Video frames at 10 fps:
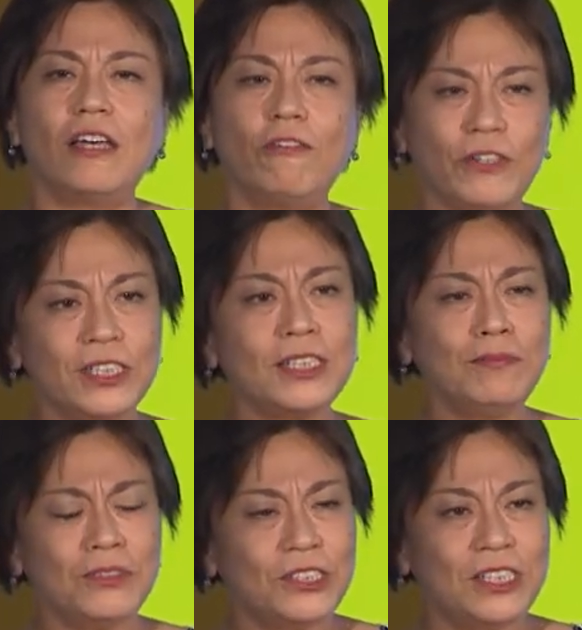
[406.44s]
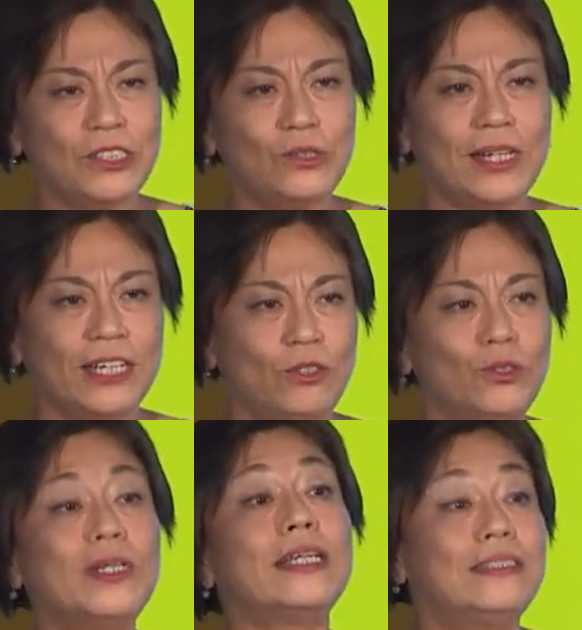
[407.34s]
officialdom treats you like you
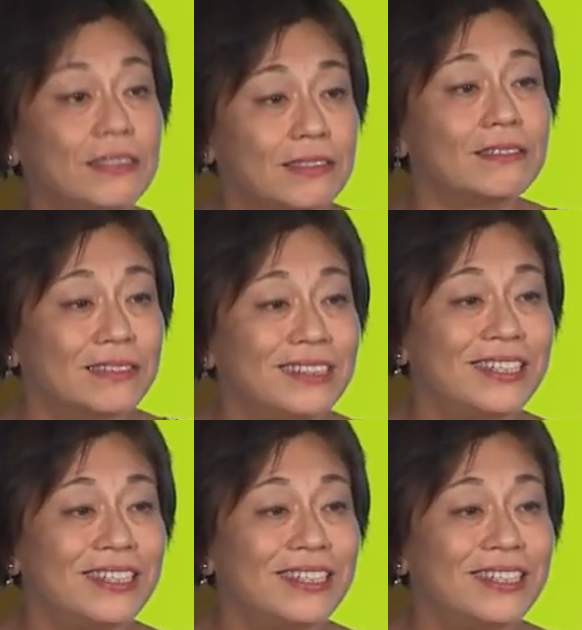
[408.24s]
don't exist.